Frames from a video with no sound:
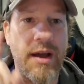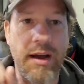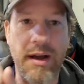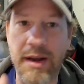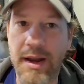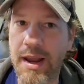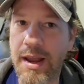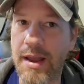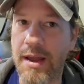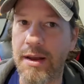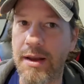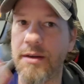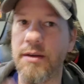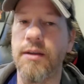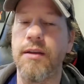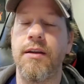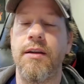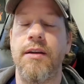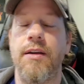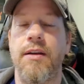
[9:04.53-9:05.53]
again
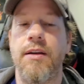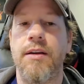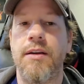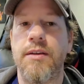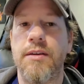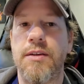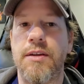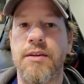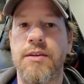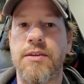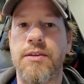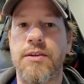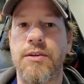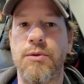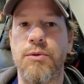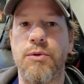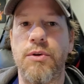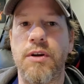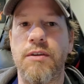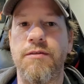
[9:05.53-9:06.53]
just
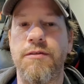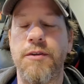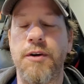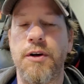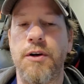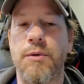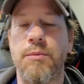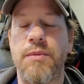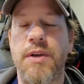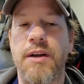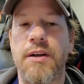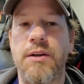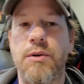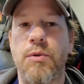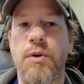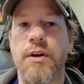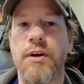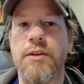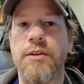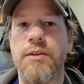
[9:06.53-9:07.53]
to confirm that you
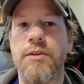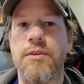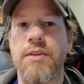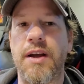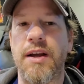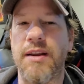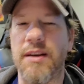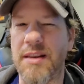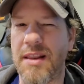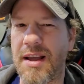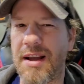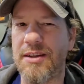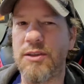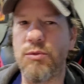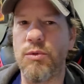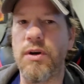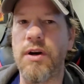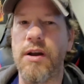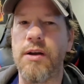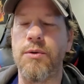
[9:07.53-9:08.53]
want to do that. And that's
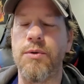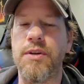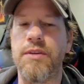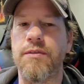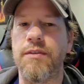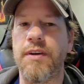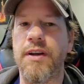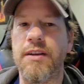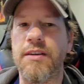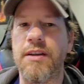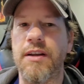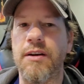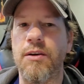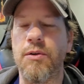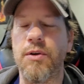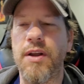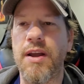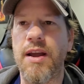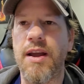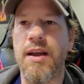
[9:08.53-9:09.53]
where I always forget to hit
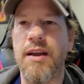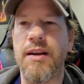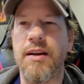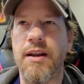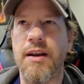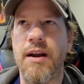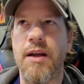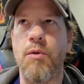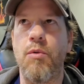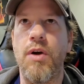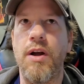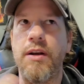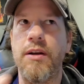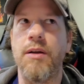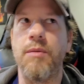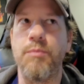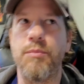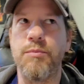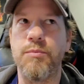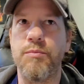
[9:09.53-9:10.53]
OK, and then I wind
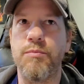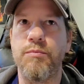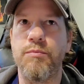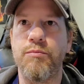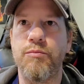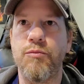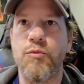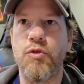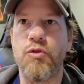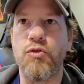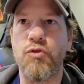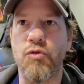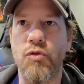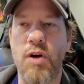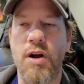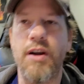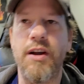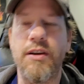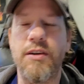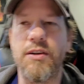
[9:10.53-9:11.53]
up
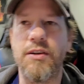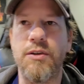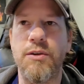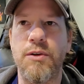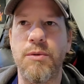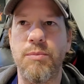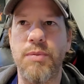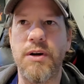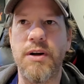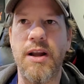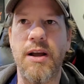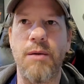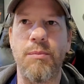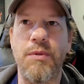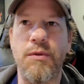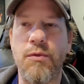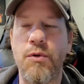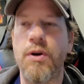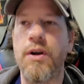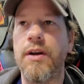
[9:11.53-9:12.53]
trying to do the burnout
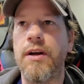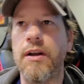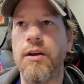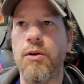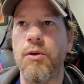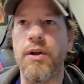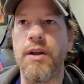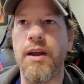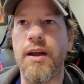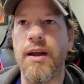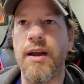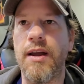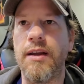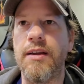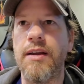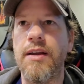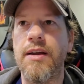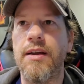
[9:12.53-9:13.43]
before hitting OK.